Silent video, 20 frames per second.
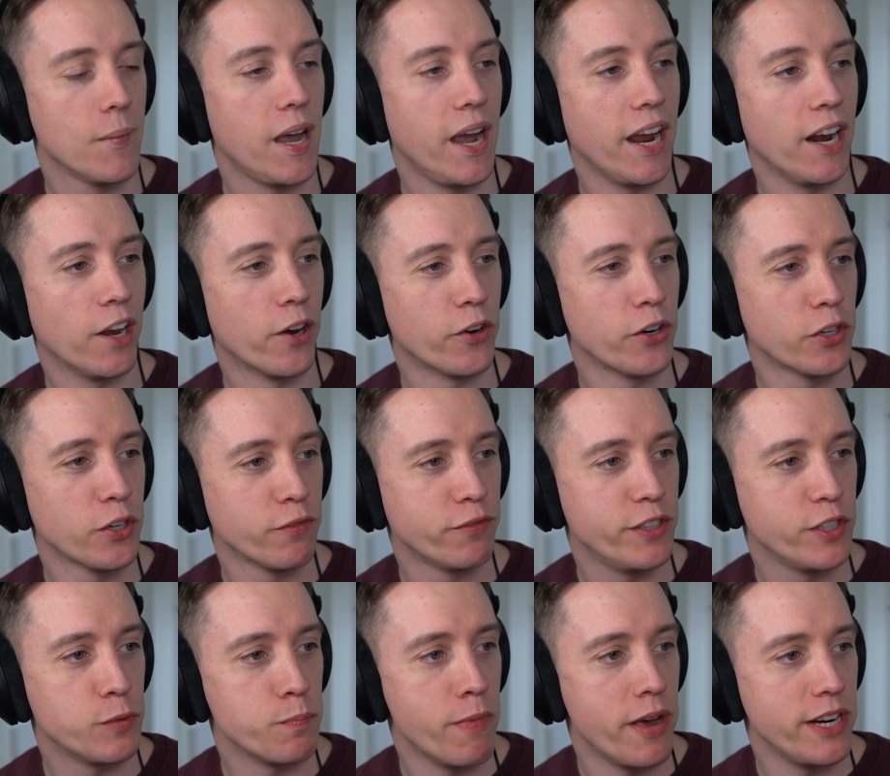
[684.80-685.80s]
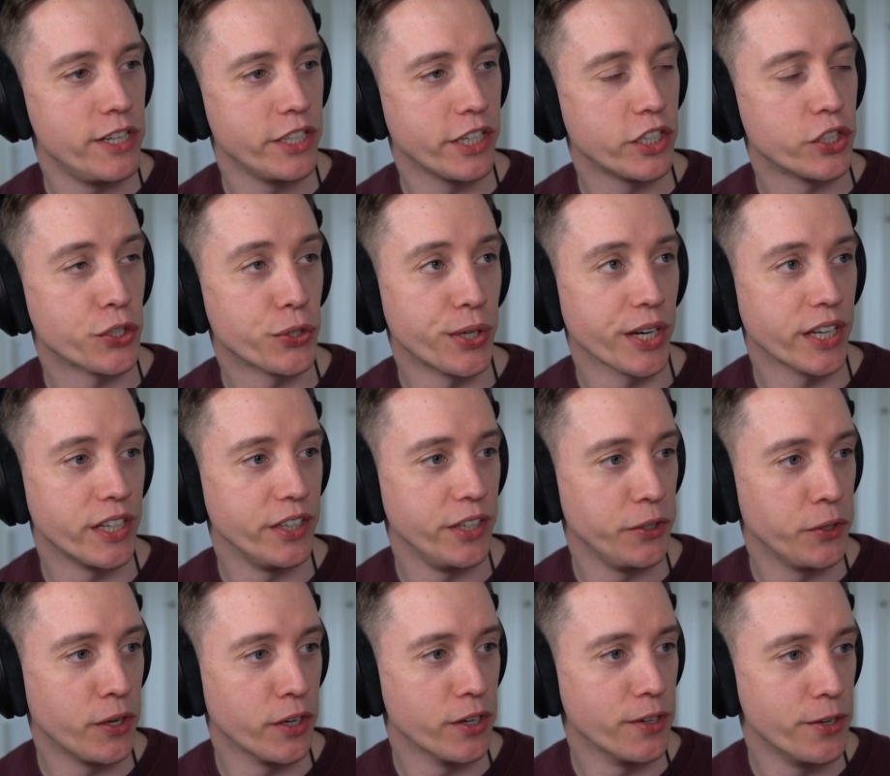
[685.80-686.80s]
I learned of this magic trick that
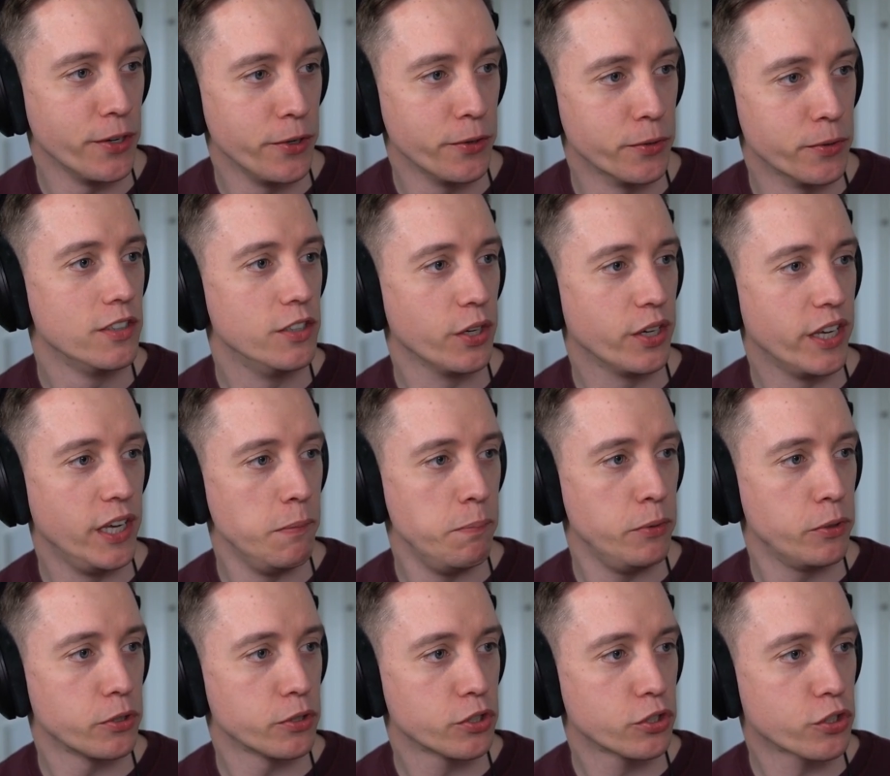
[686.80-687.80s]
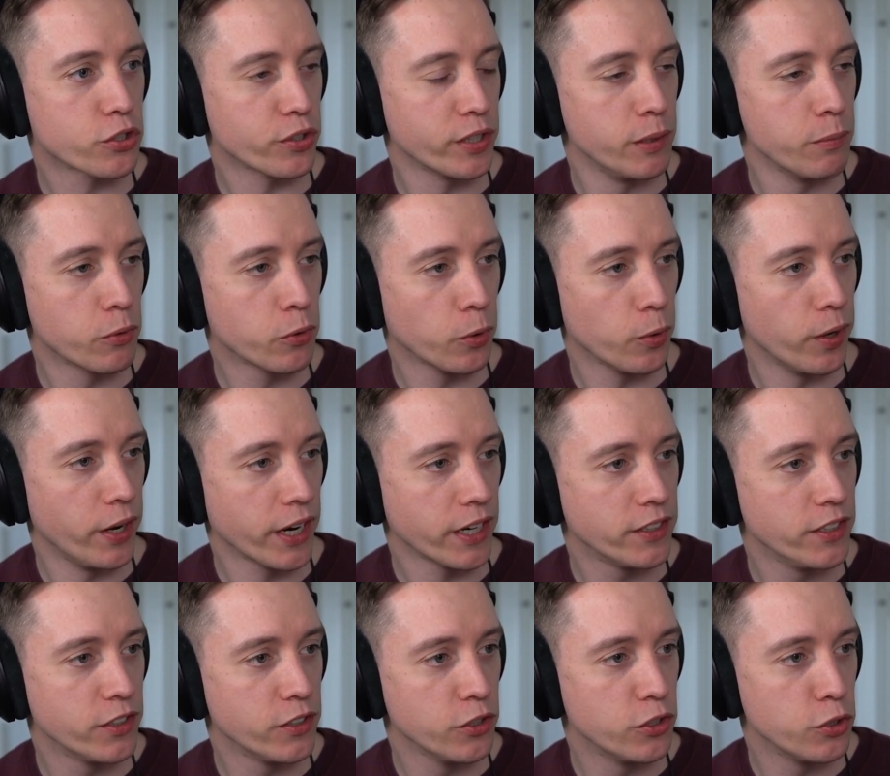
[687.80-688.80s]
you can do to keep your stream
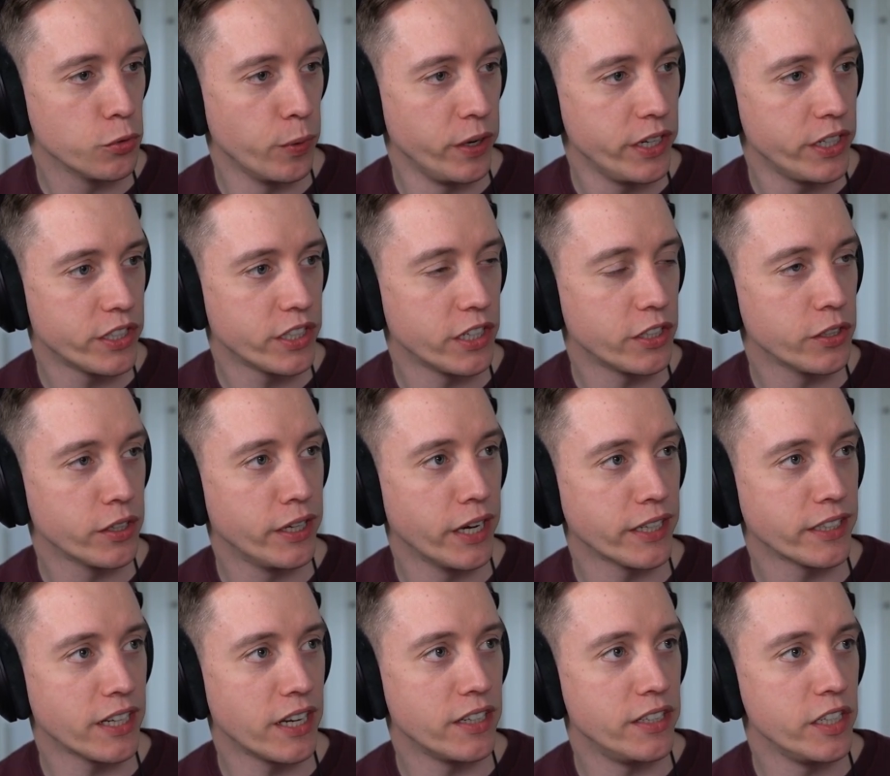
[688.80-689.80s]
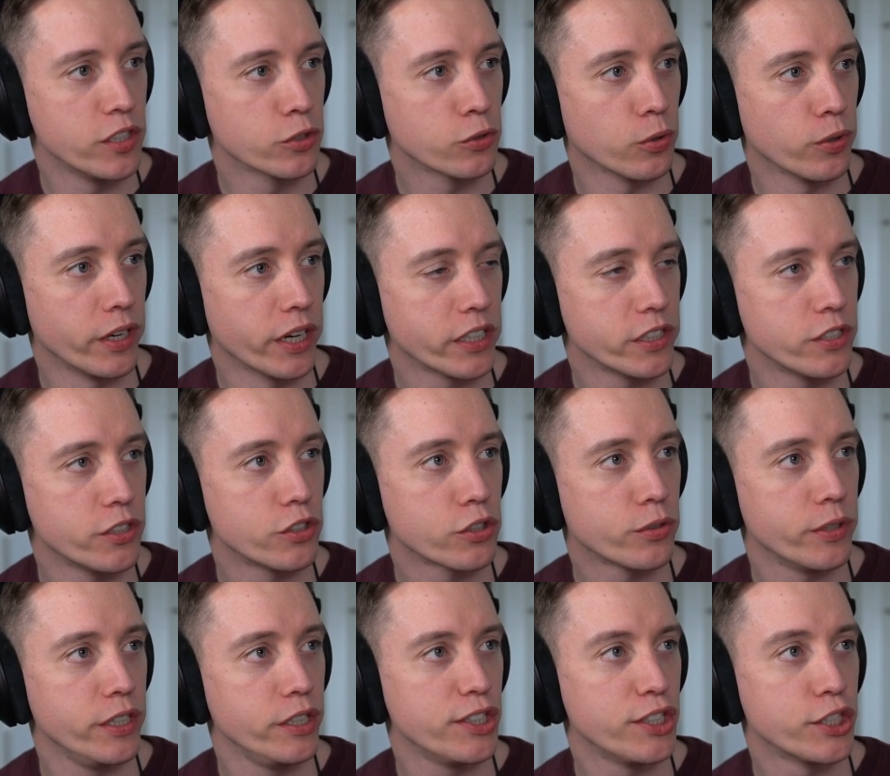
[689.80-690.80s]
connected to Twitch and to get that disconnection
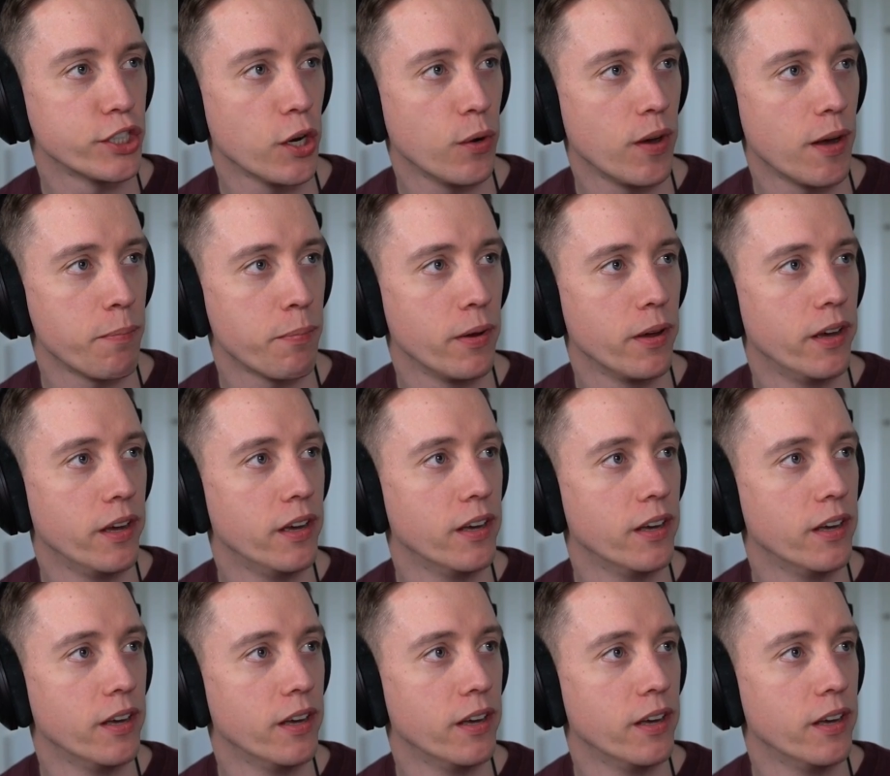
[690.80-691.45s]
screen to show up.